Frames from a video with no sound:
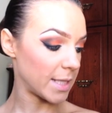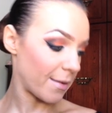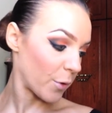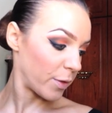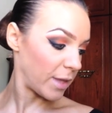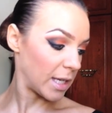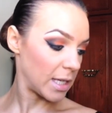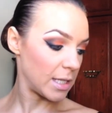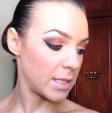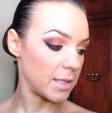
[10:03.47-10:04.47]
everything
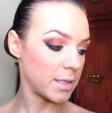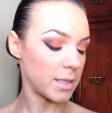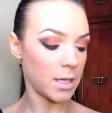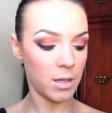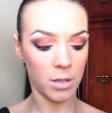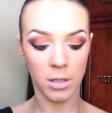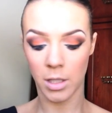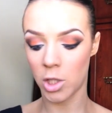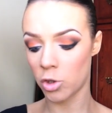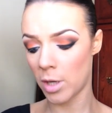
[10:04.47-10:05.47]
is
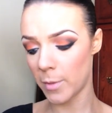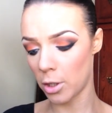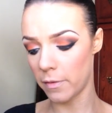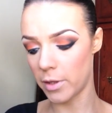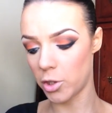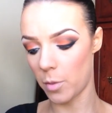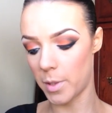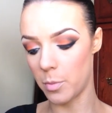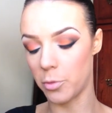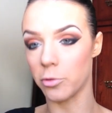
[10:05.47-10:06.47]
extremely over the top in
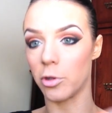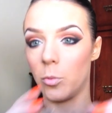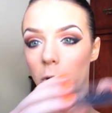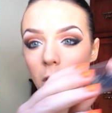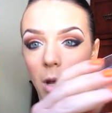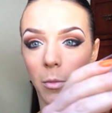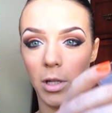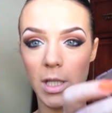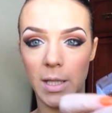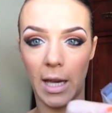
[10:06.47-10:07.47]
the ballroom world, I'm going to
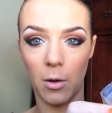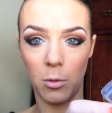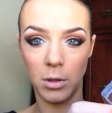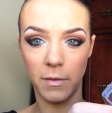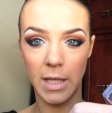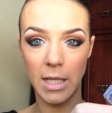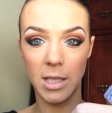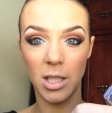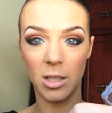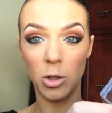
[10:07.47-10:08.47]
stack all of these
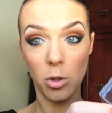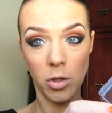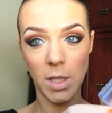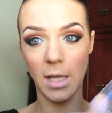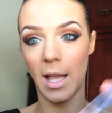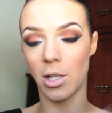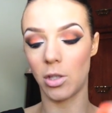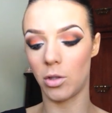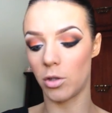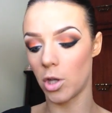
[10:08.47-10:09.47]
used
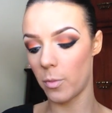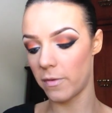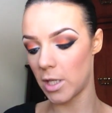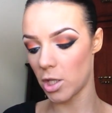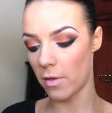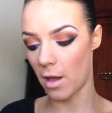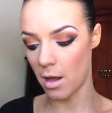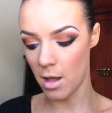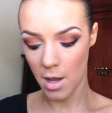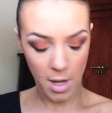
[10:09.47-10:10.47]
lashes on top of each other
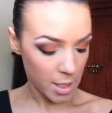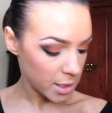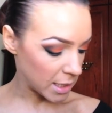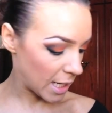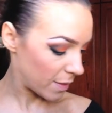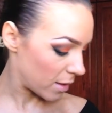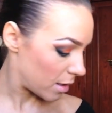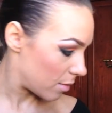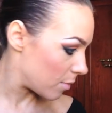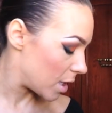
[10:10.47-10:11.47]
to get
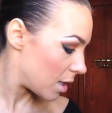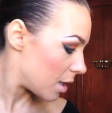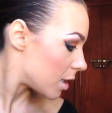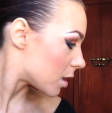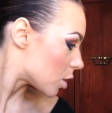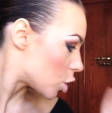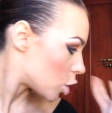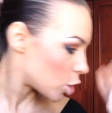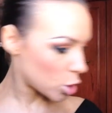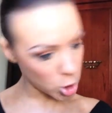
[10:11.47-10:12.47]
them
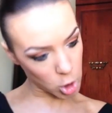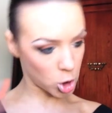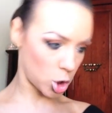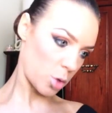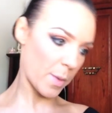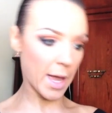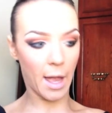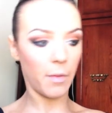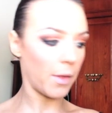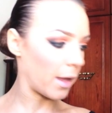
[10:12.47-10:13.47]
super
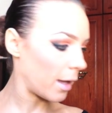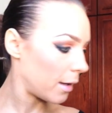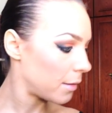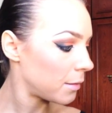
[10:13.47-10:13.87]
out there.